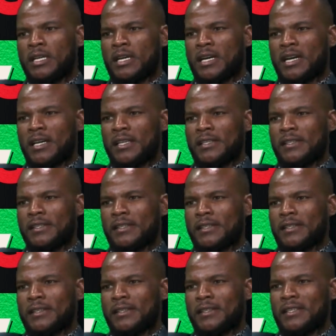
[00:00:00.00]
has
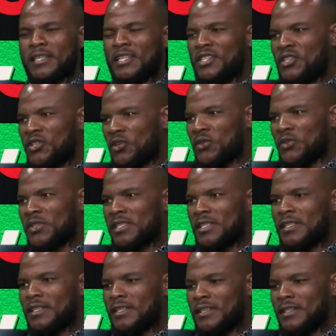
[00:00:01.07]
endorsed